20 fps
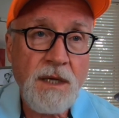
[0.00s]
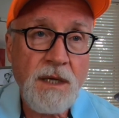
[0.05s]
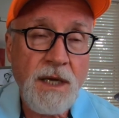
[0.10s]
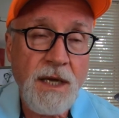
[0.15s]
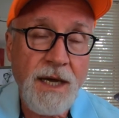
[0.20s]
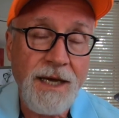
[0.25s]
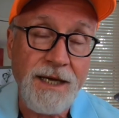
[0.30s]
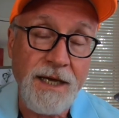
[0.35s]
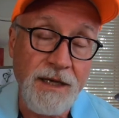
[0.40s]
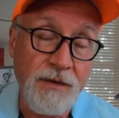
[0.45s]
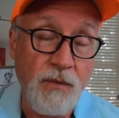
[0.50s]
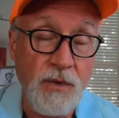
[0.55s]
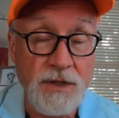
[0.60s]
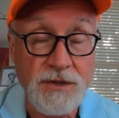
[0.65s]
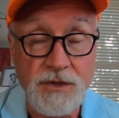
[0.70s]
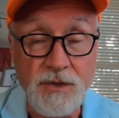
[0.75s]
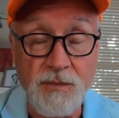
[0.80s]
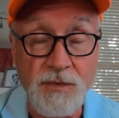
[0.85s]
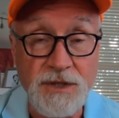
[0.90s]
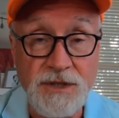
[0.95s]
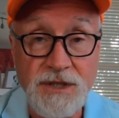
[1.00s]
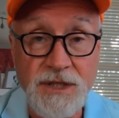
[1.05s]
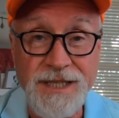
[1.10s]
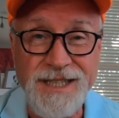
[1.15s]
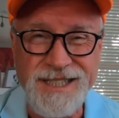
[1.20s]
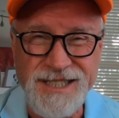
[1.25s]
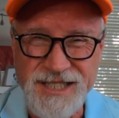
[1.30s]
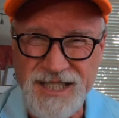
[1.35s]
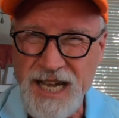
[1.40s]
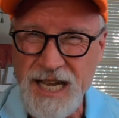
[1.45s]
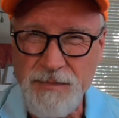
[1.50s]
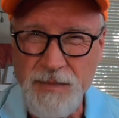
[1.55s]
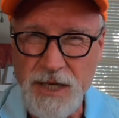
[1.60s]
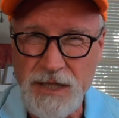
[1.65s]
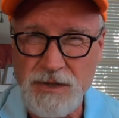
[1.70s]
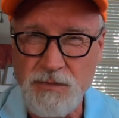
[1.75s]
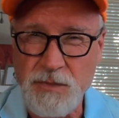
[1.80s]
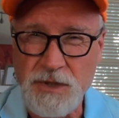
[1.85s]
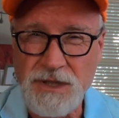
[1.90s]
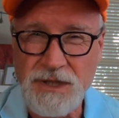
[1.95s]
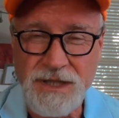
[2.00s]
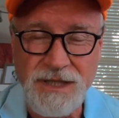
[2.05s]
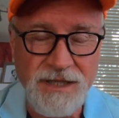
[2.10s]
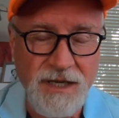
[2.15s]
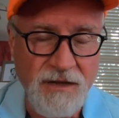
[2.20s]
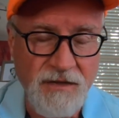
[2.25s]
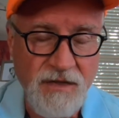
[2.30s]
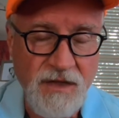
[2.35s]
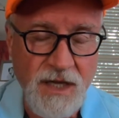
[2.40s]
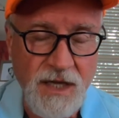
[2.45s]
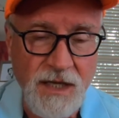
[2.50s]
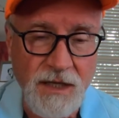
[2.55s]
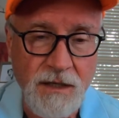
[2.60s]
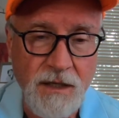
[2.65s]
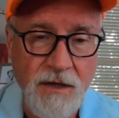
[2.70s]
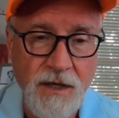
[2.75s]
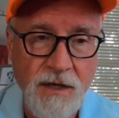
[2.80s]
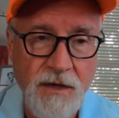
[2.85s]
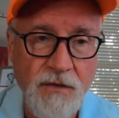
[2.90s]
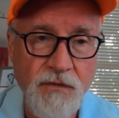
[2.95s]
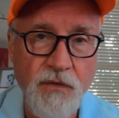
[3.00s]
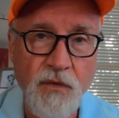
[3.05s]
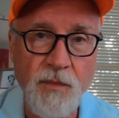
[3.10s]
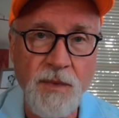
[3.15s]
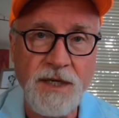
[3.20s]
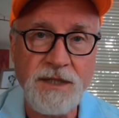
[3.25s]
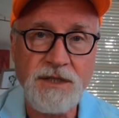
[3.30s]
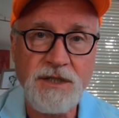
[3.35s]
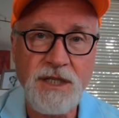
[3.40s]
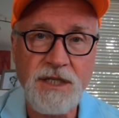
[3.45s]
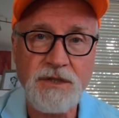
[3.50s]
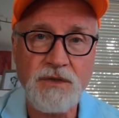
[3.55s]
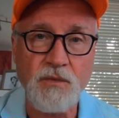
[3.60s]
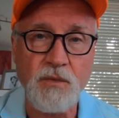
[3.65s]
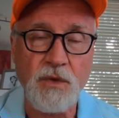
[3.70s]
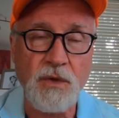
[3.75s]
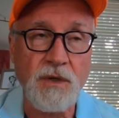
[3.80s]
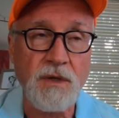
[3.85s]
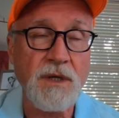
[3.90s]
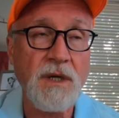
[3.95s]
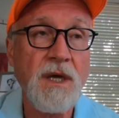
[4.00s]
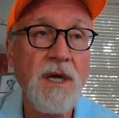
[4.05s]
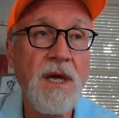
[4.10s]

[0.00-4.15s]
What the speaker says: it's a machine, a Cybex machine, I think, for my chest work.